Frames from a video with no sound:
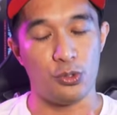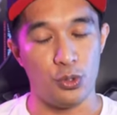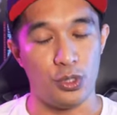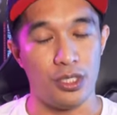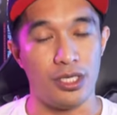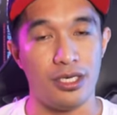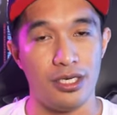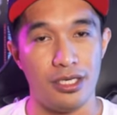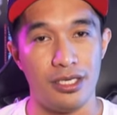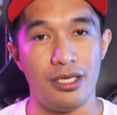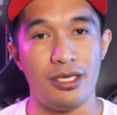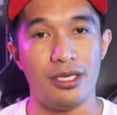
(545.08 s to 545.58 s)

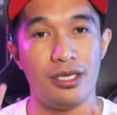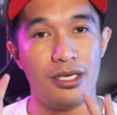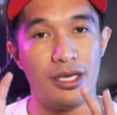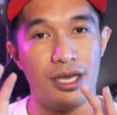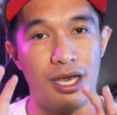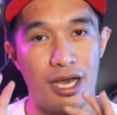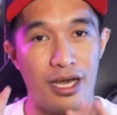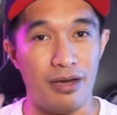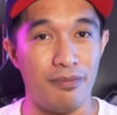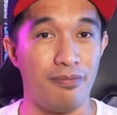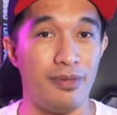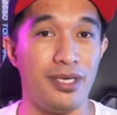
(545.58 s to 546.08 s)
really
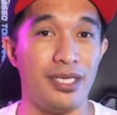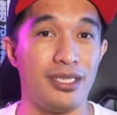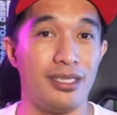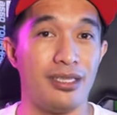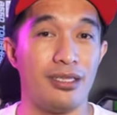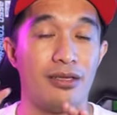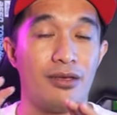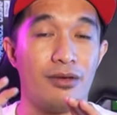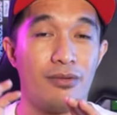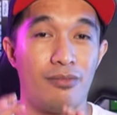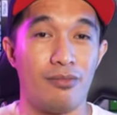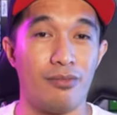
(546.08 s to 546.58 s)
a bit
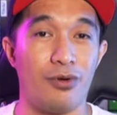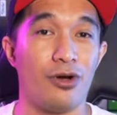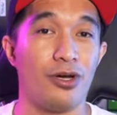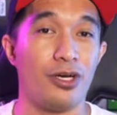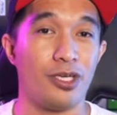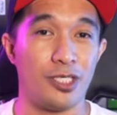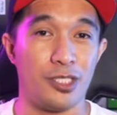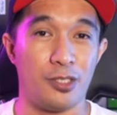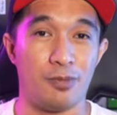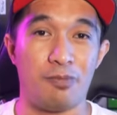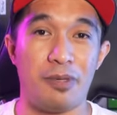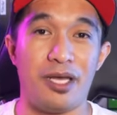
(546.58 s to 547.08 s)
more
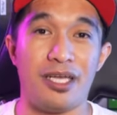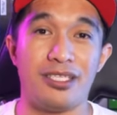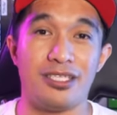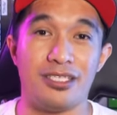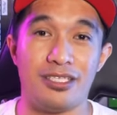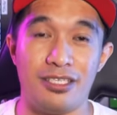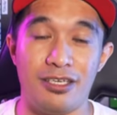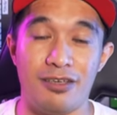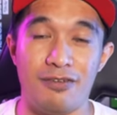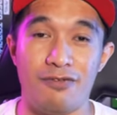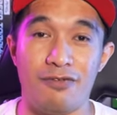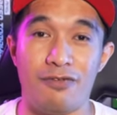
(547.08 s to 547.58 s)

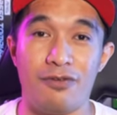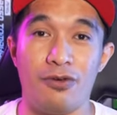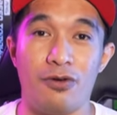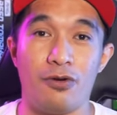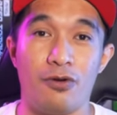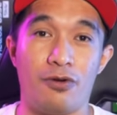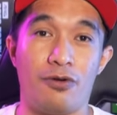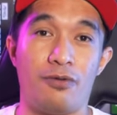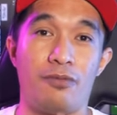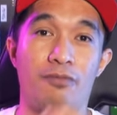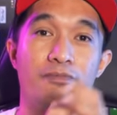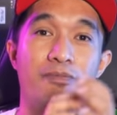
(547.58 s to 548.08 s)
expensive
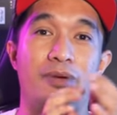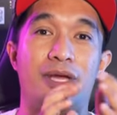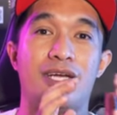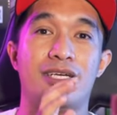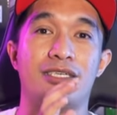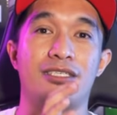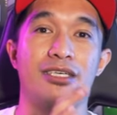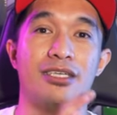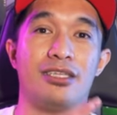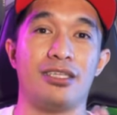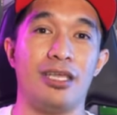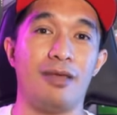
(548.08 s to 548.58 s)
compared
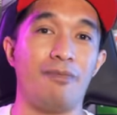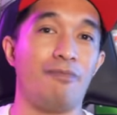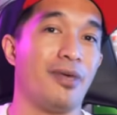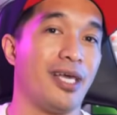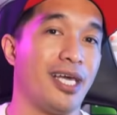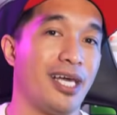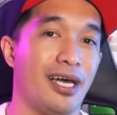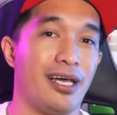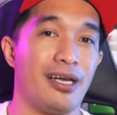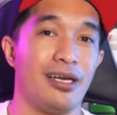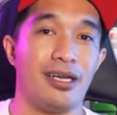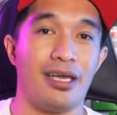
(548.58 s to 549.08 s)
sa
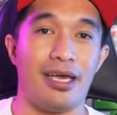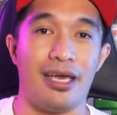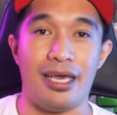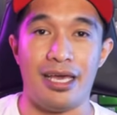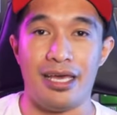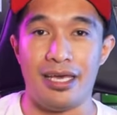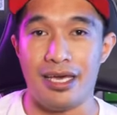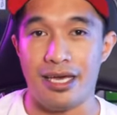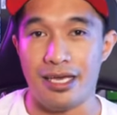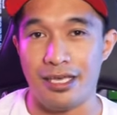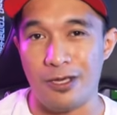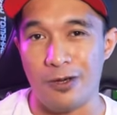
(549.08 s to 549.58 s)
typical na
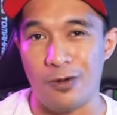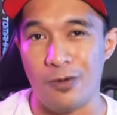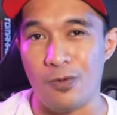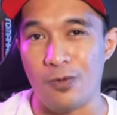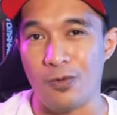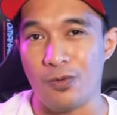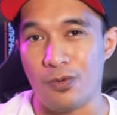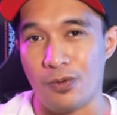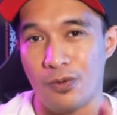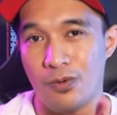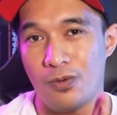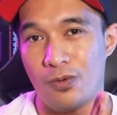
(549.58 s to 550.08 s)

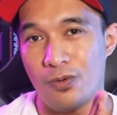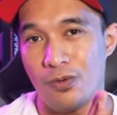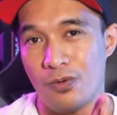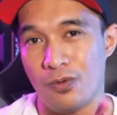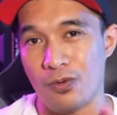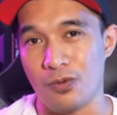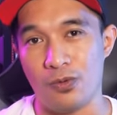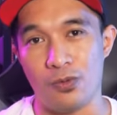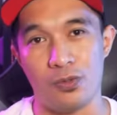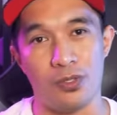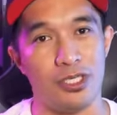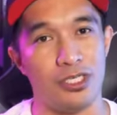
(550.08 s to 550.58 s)
AIO
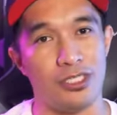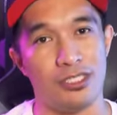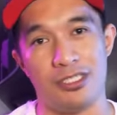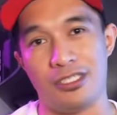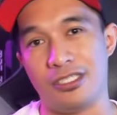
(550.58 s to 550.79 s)
cooling